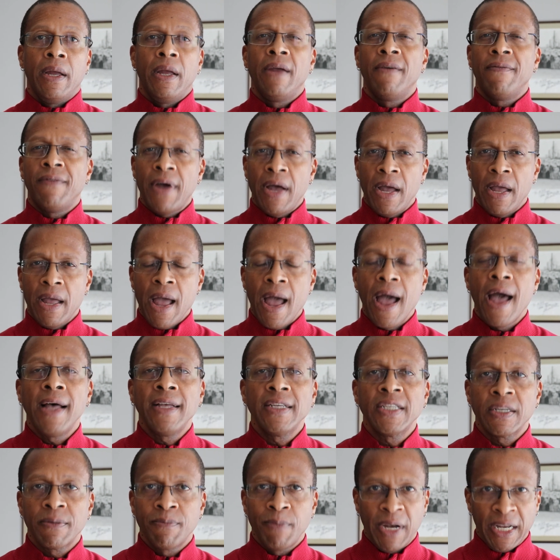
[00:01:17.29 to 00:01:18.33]
If I
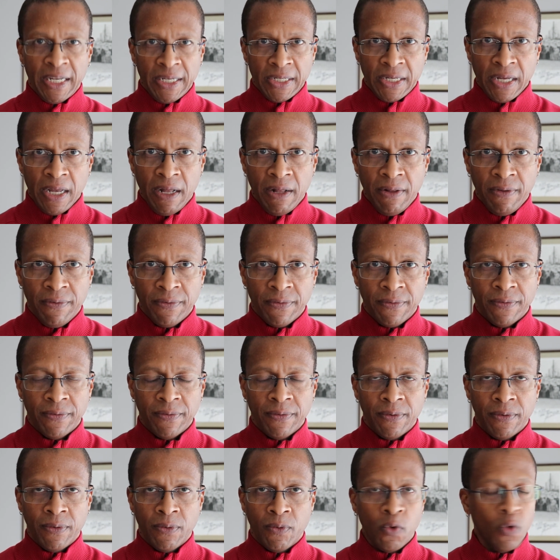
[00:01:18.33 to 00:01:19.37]
ask myself,
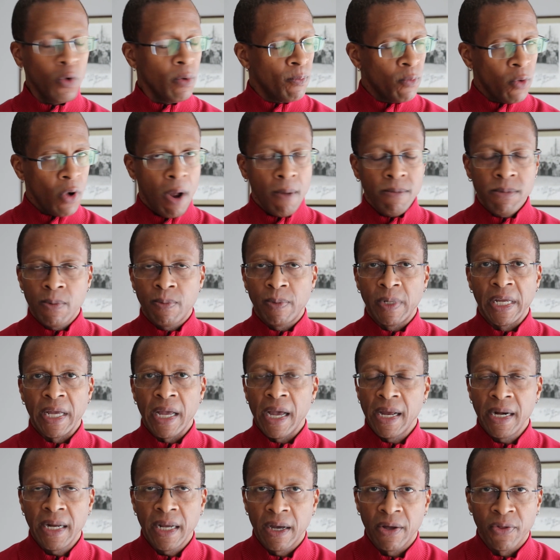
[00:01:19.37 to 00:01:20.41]
or probably
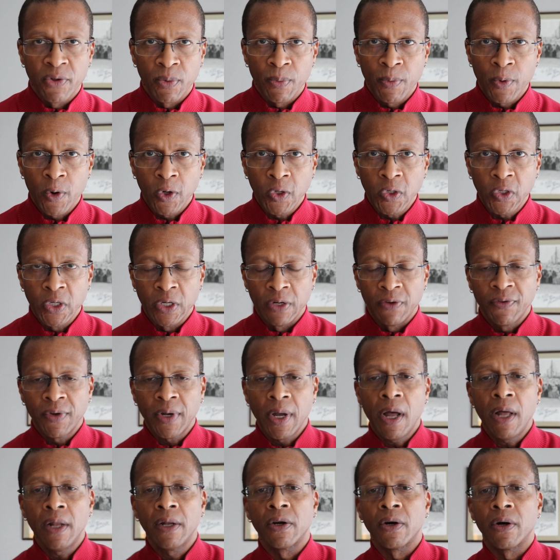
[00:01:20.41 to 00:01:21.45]
any other person of
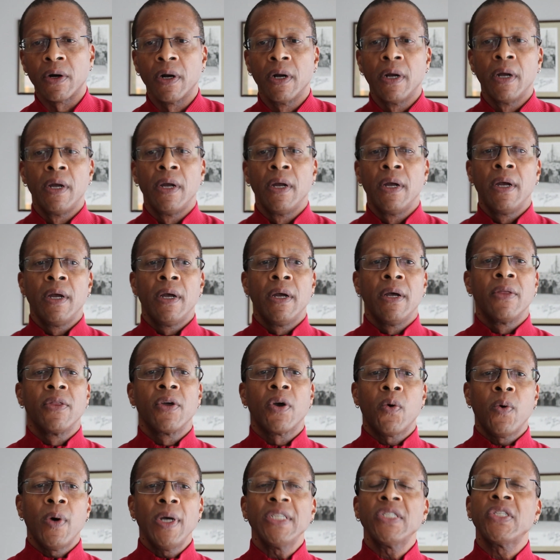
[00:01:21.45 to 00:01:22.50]
color, the
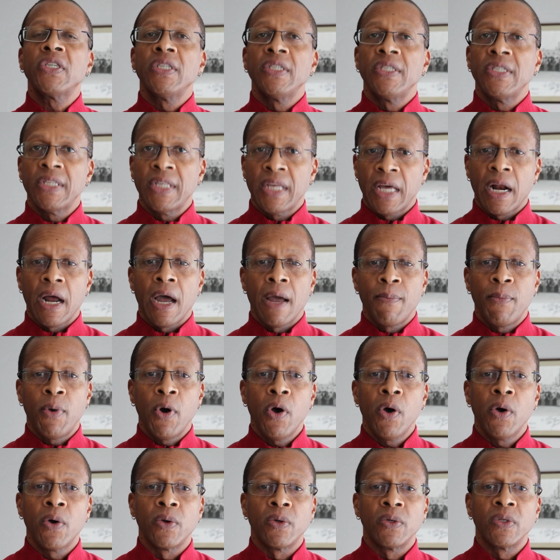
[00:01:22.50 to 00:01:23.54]
questions that I
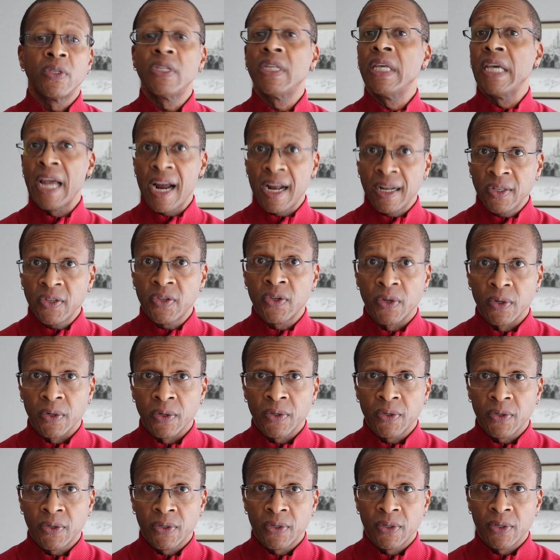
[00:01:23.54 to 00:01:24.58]
pose, the
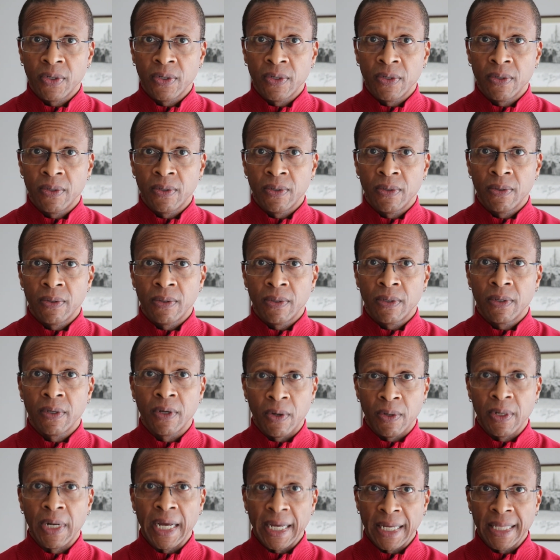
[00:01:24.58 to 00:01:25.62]
answers
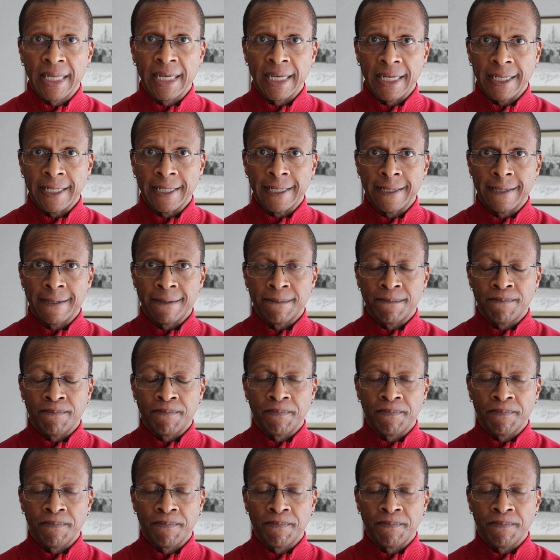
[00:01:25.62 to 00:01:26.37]
go like this.